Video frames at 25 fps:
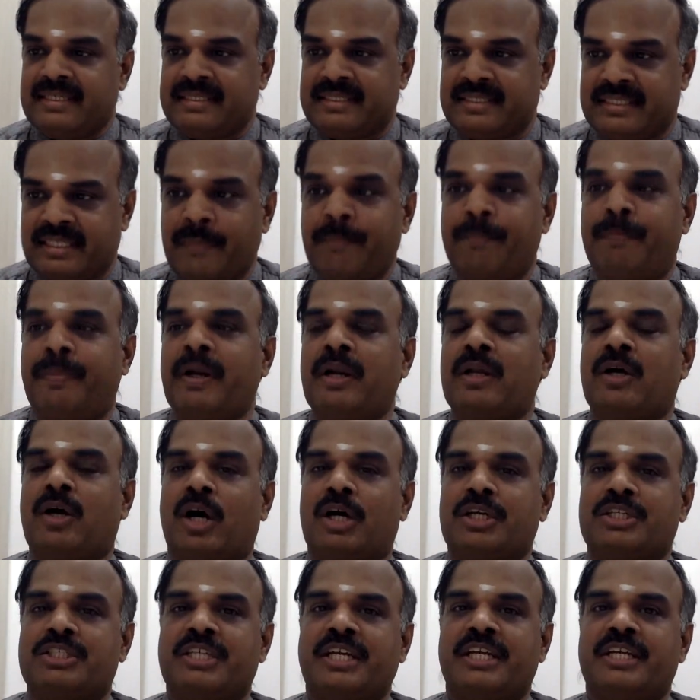Simple
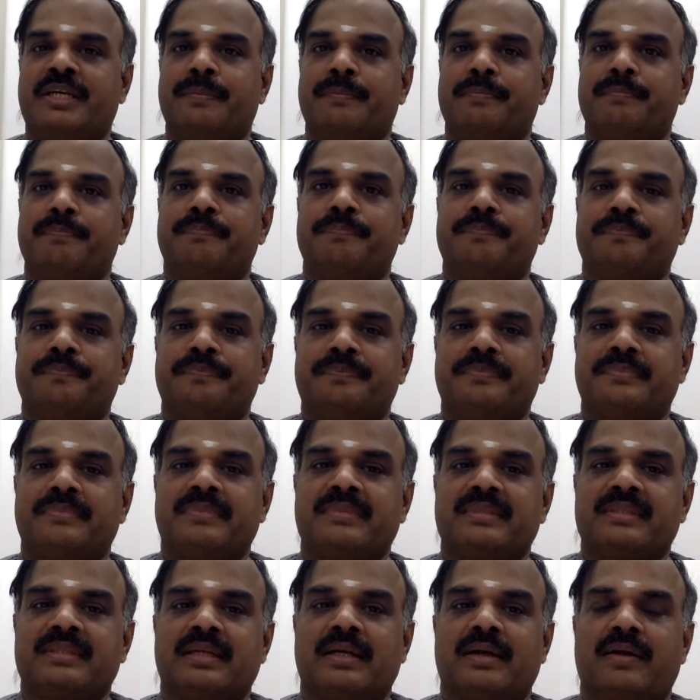cost sheet,
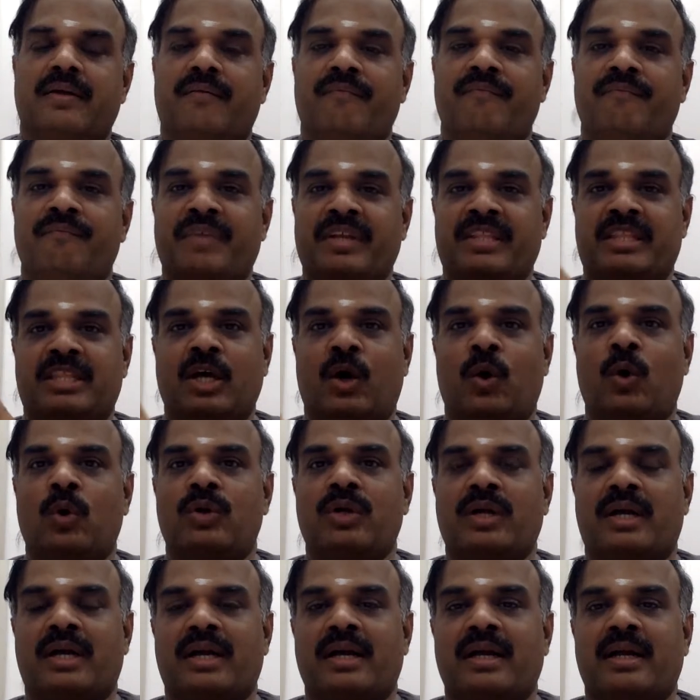without
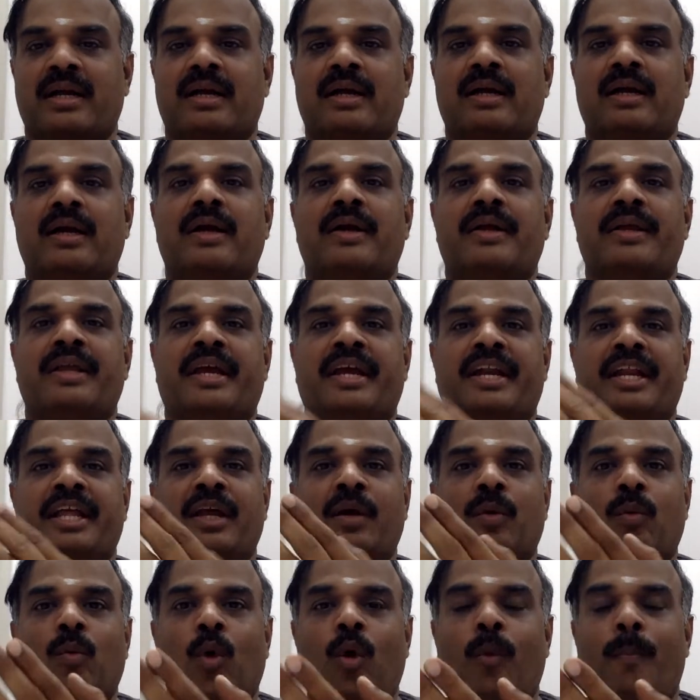any
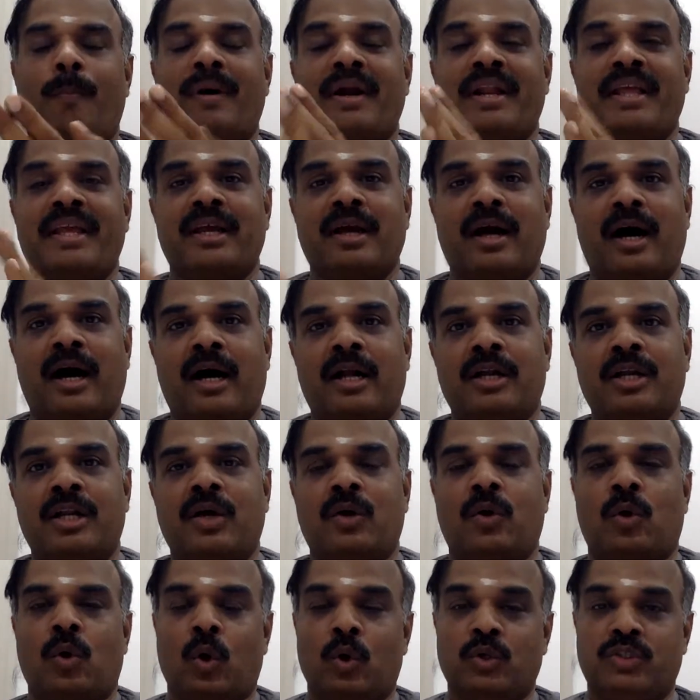opening and
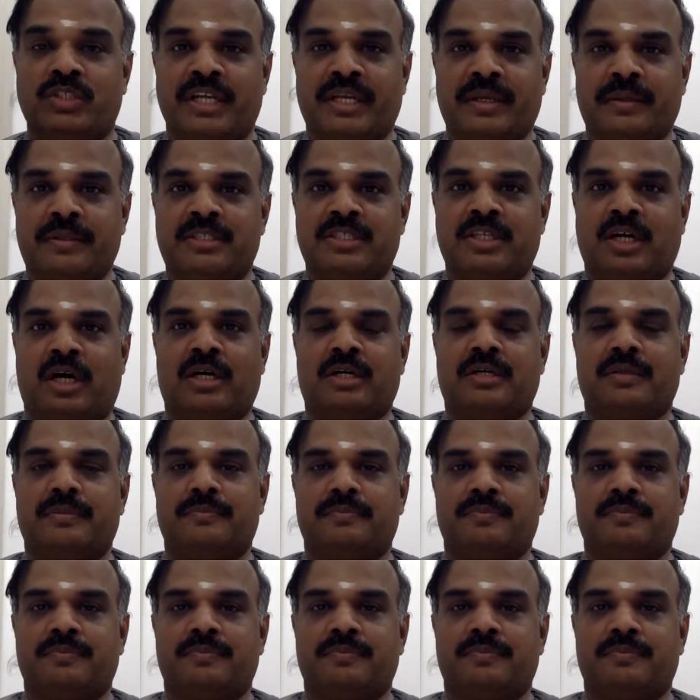closing stock.